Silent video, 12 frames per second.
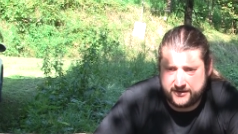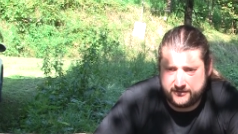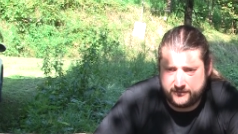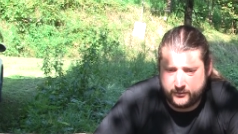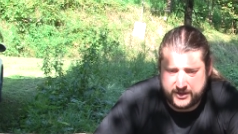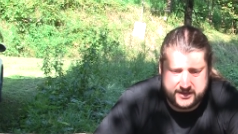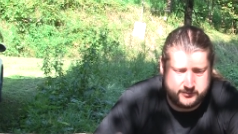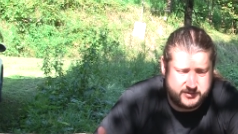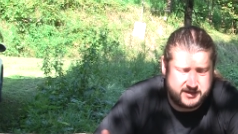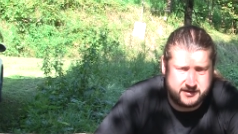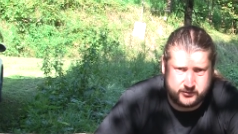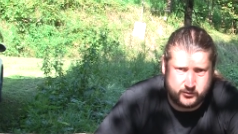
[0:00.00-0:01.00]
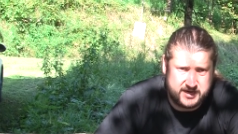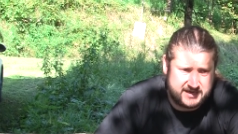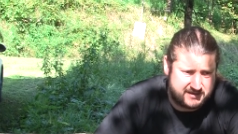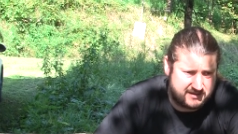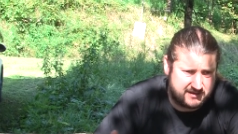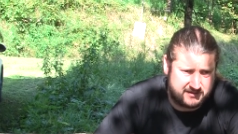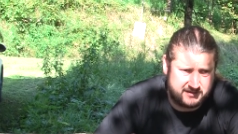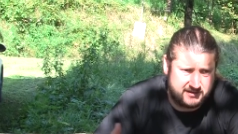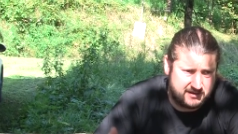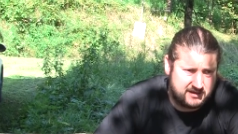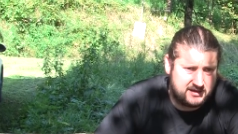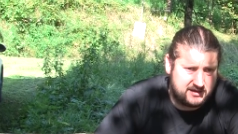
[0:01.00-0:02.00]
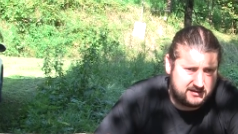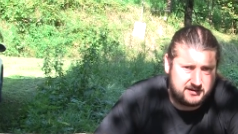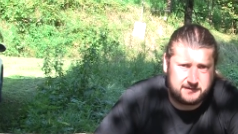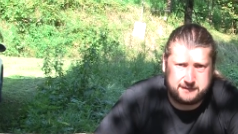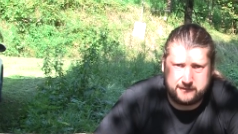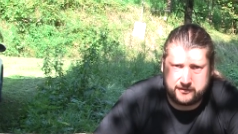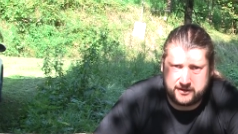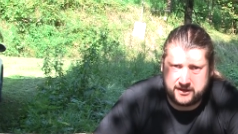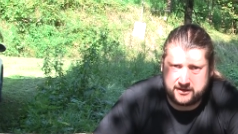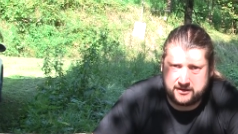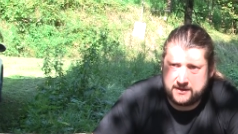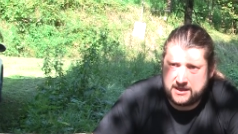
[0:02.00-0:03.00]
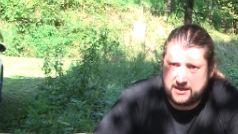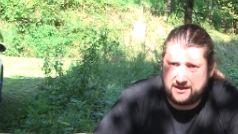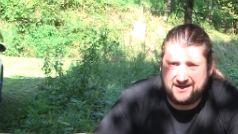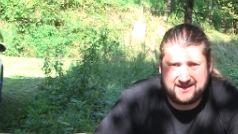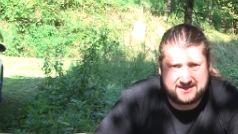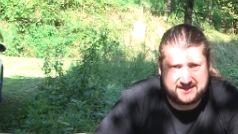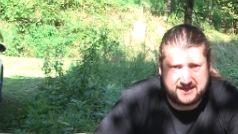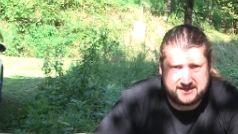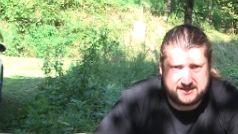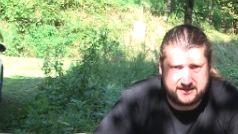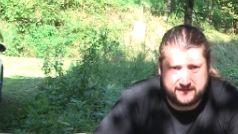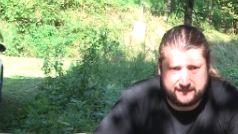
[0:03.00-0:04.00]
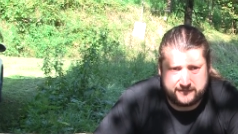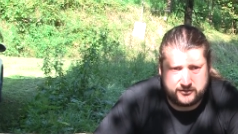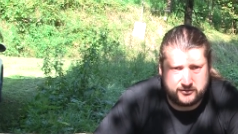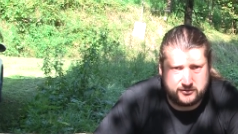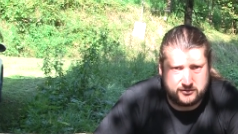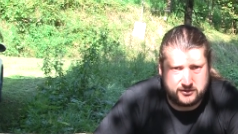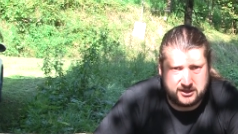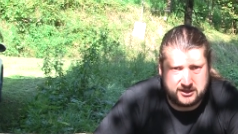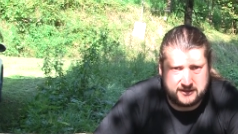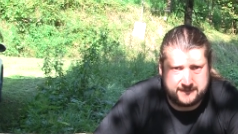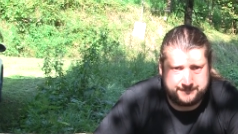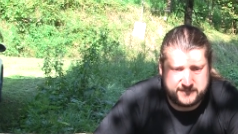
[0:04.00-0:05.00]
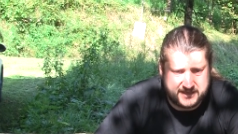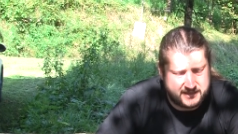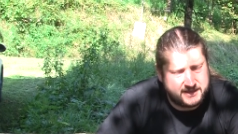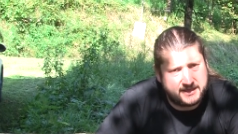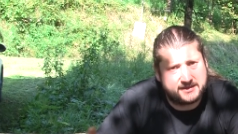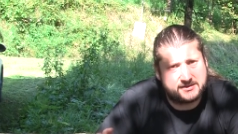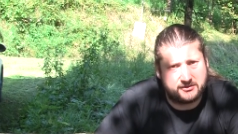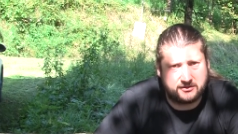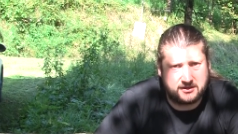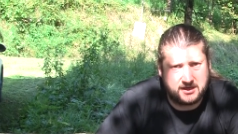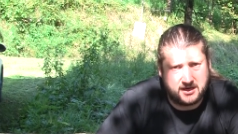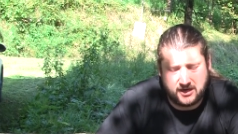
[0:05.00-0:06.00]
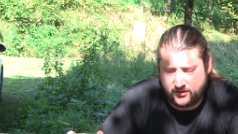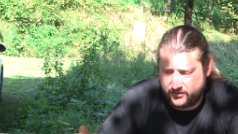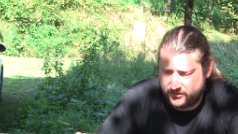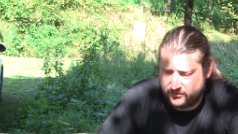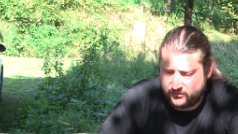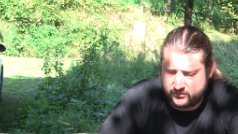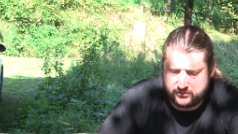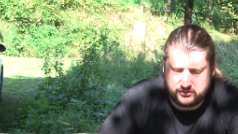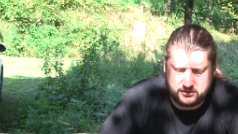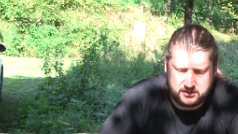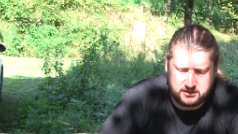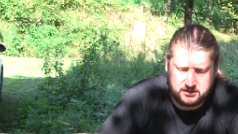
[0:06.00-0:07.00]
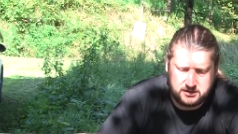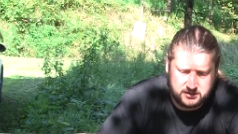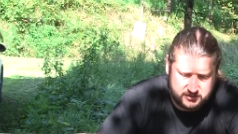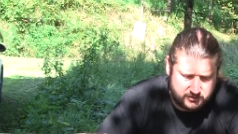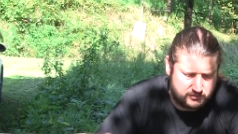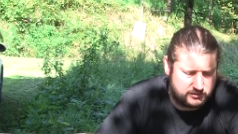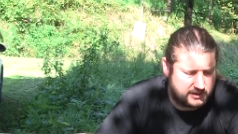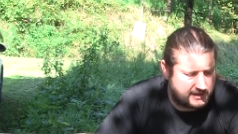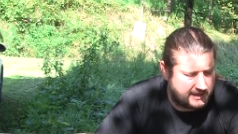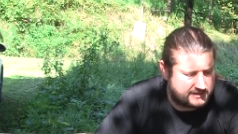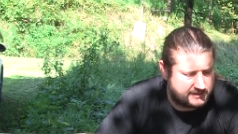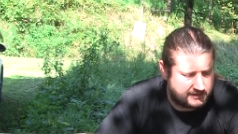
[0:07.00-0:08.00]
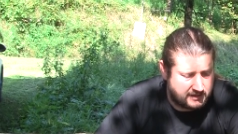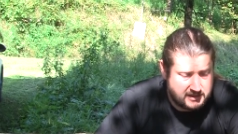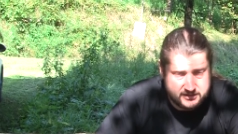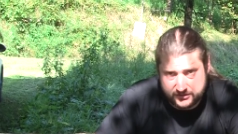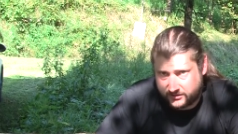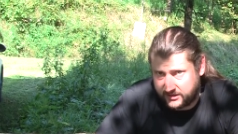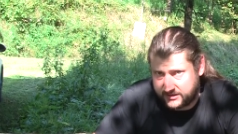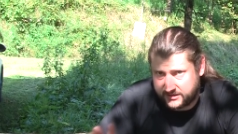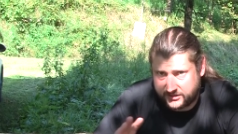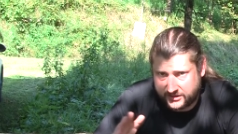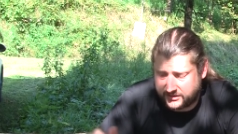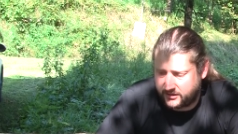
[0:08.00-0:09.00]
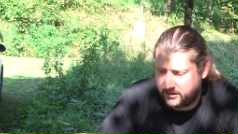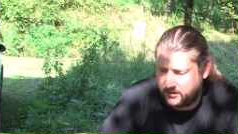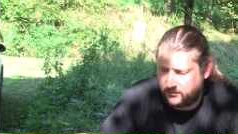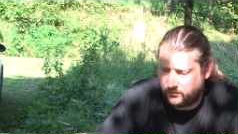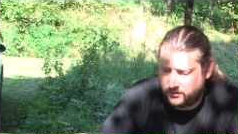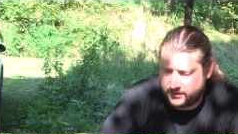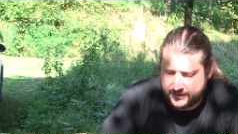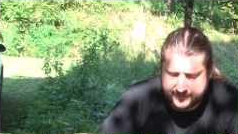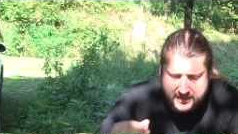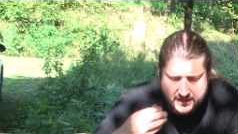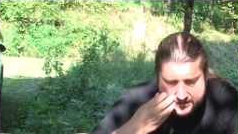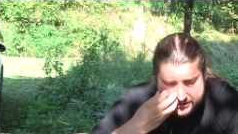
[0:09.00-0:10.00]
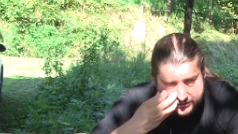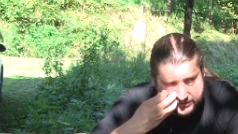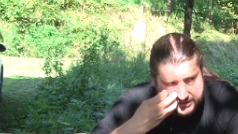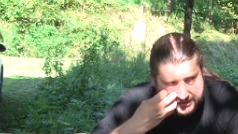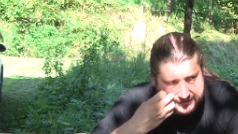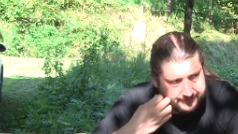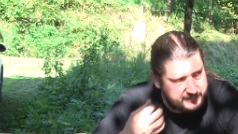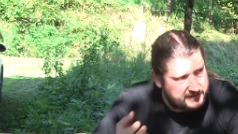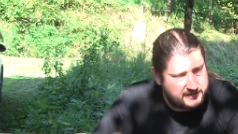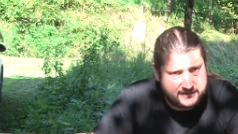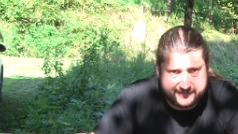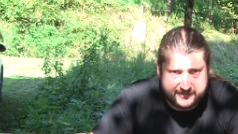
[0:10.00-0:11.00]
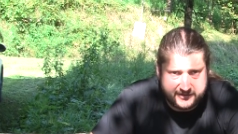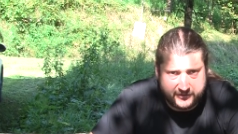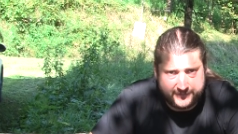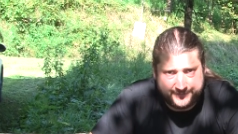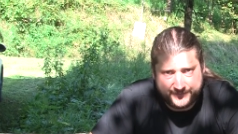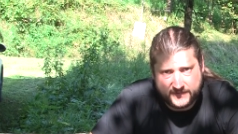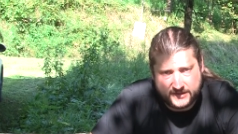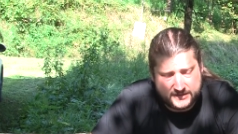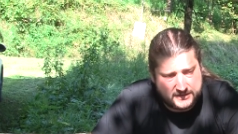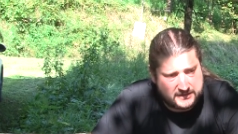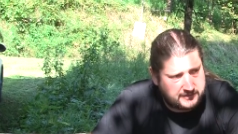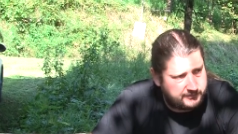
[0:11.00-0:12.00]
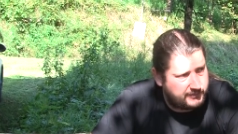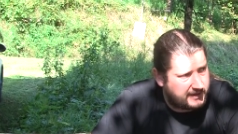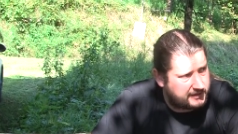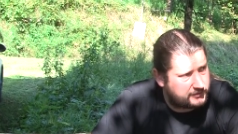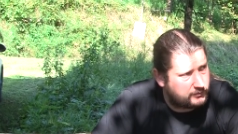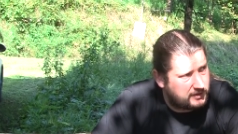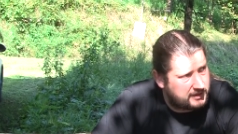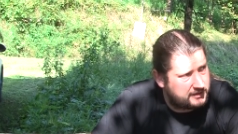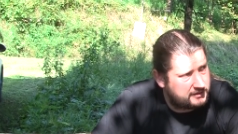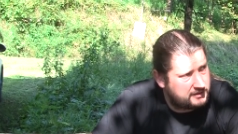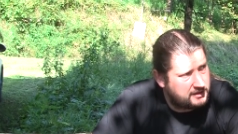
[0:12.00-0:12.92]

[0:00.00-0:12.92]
way bigger weight and therefore are less sensitive to uh, techniques on how you uh, do the casting so this is just a warning so uh, in this video this is a part one